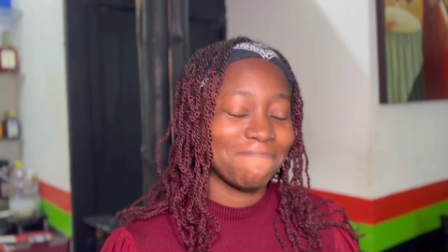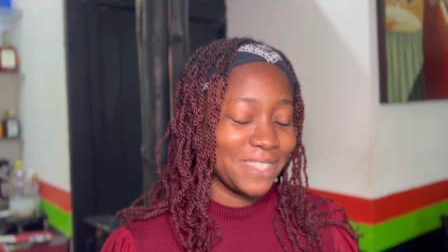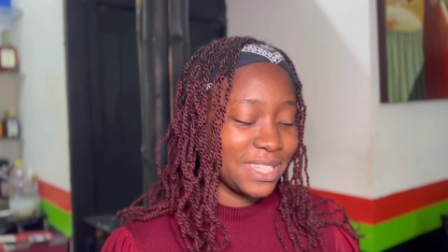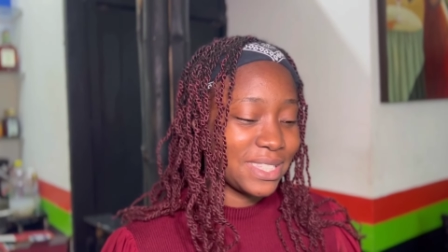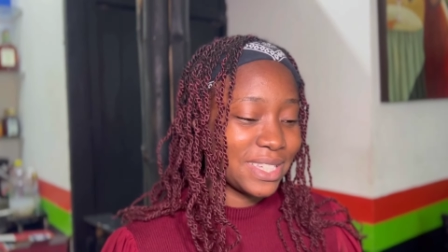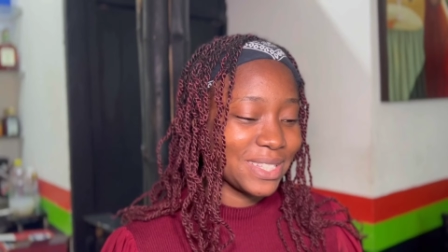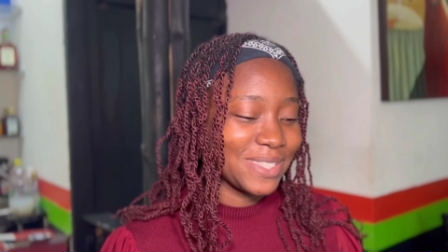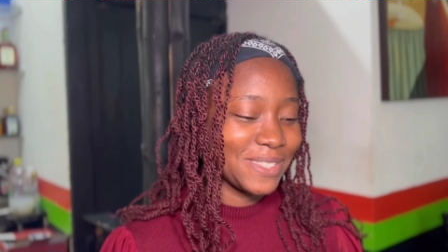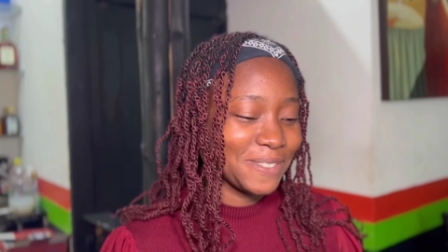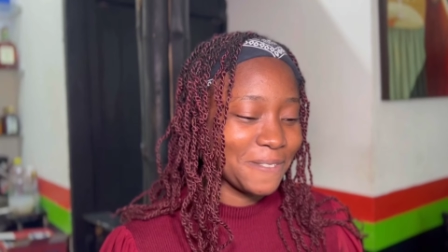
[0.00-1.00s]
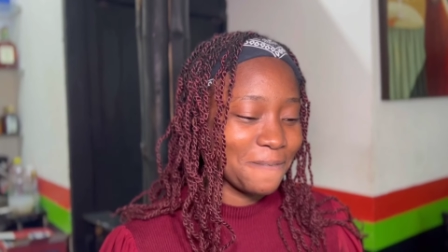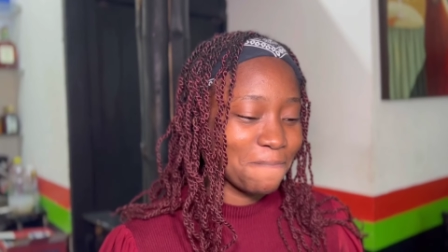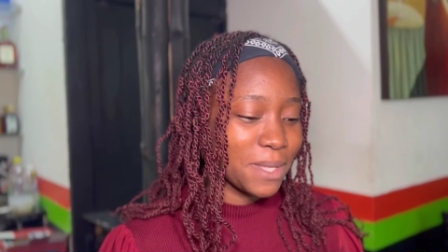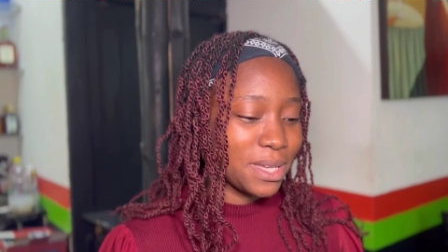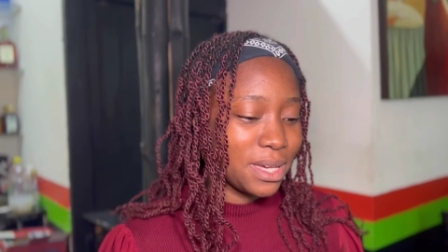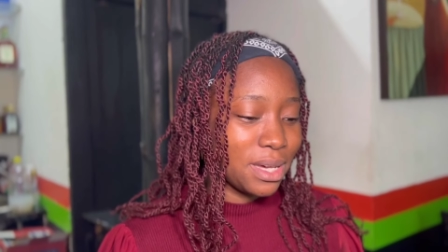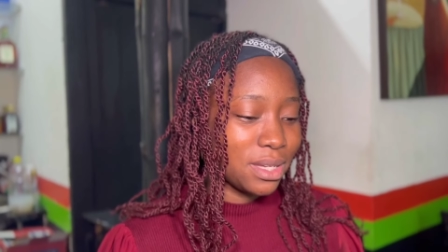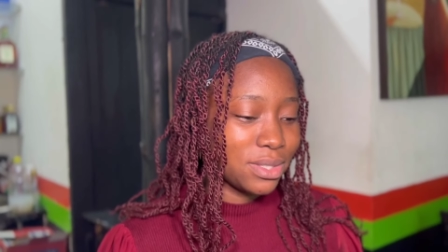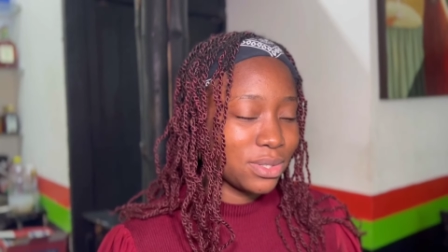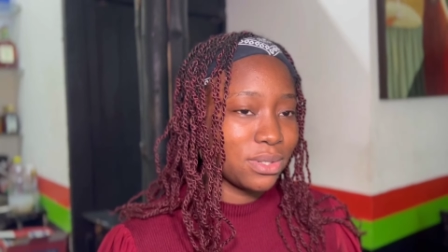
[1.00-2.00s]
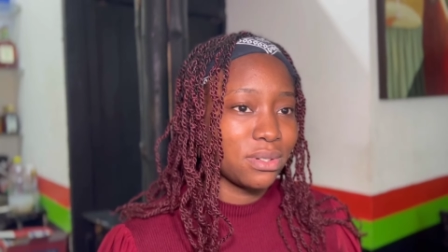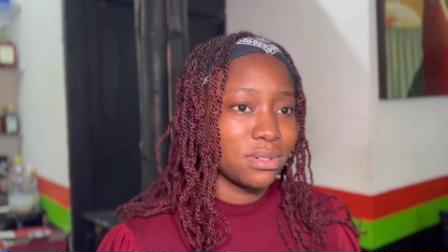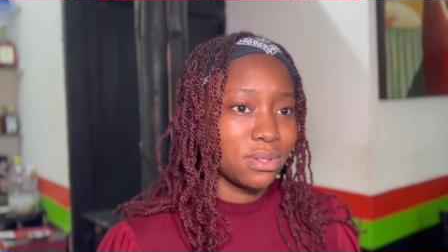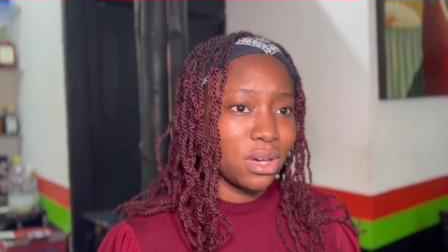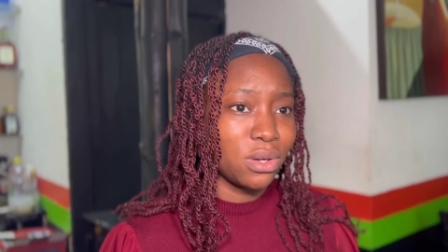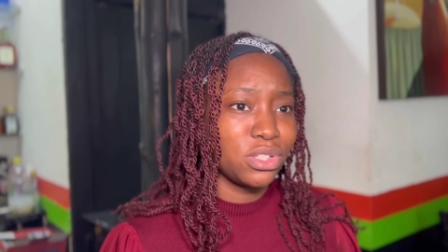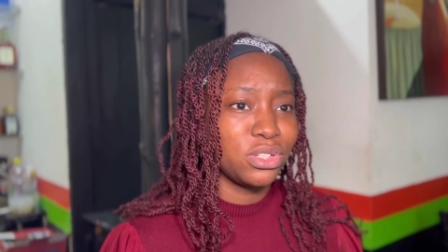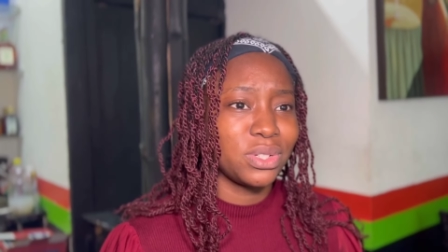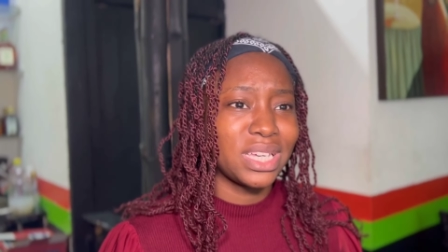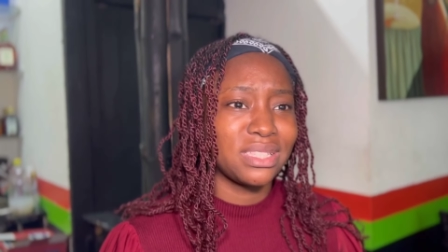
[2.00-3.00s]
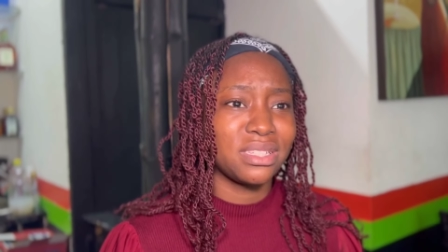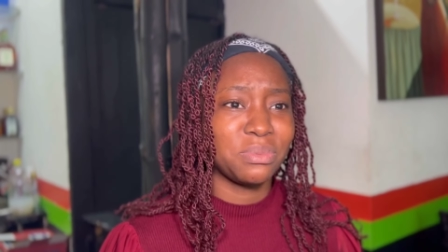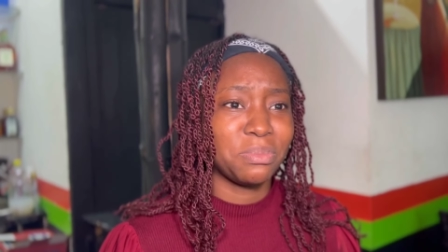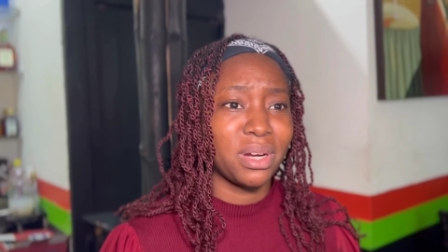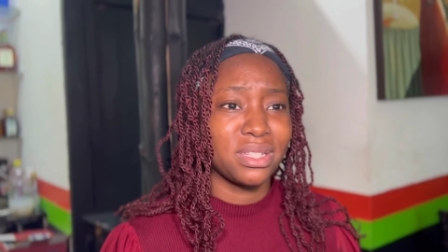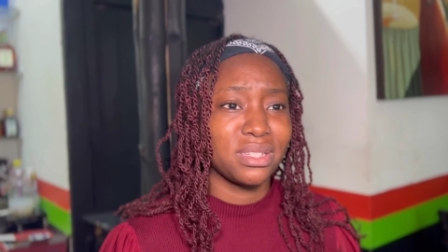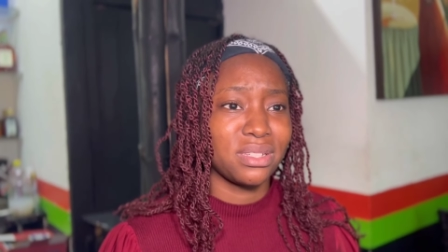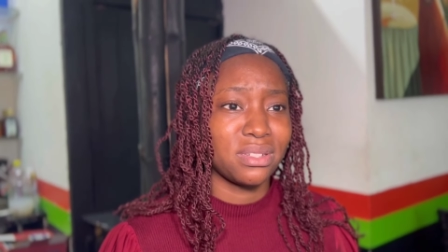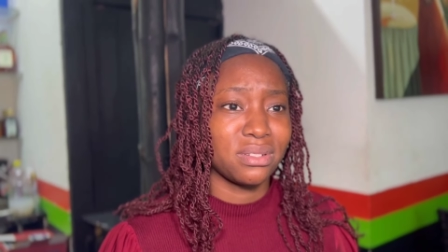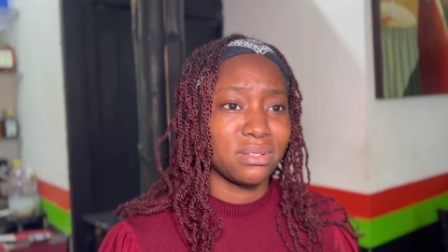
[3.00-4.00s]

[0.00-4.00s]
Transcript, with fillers: Let's not. So, how do you get in bartender?